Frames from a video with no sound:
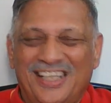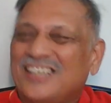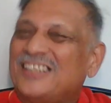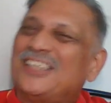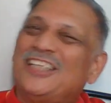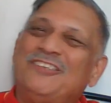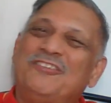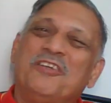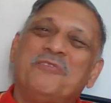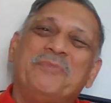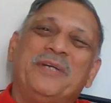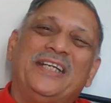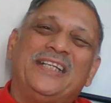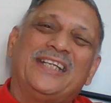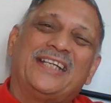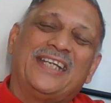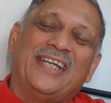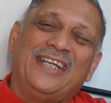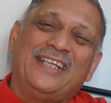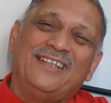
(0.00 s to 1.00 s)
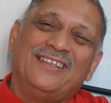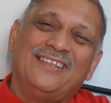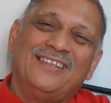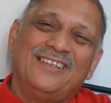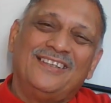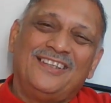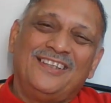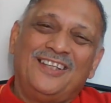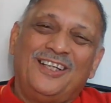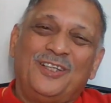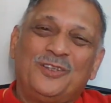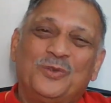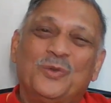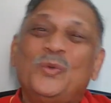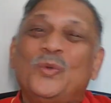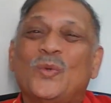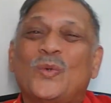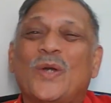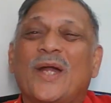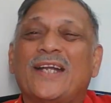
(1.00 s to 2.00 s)
Till we meet again to
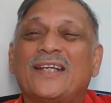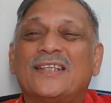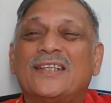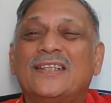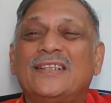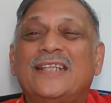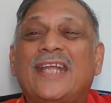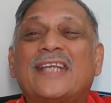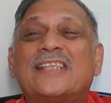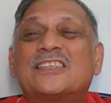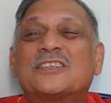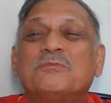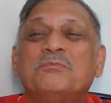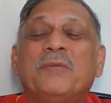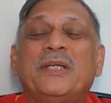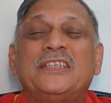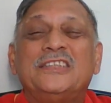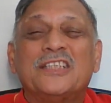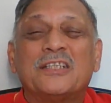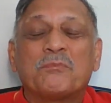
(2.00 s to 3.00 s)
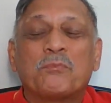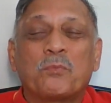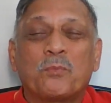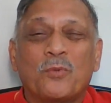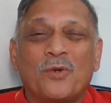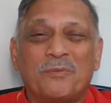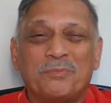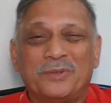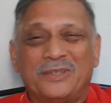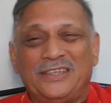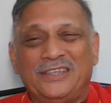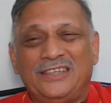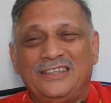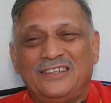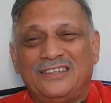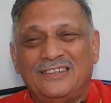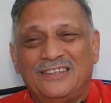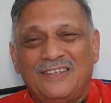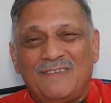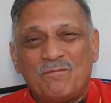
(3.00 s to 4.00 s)
look at the next major
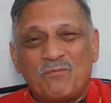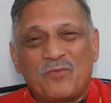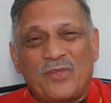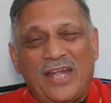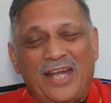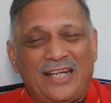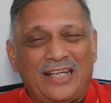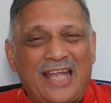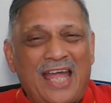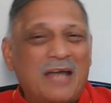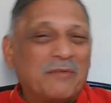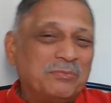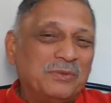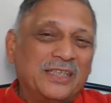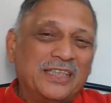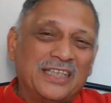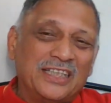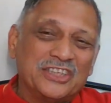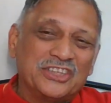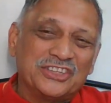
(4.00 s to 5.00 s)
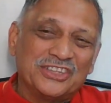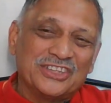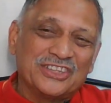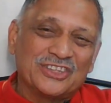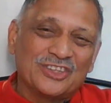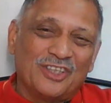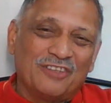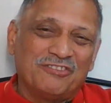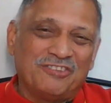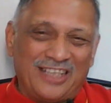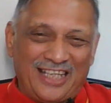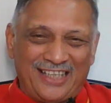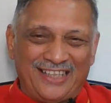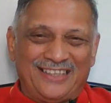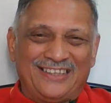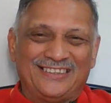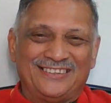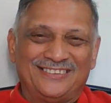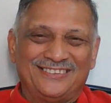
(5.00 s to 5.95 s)
property and applications of light.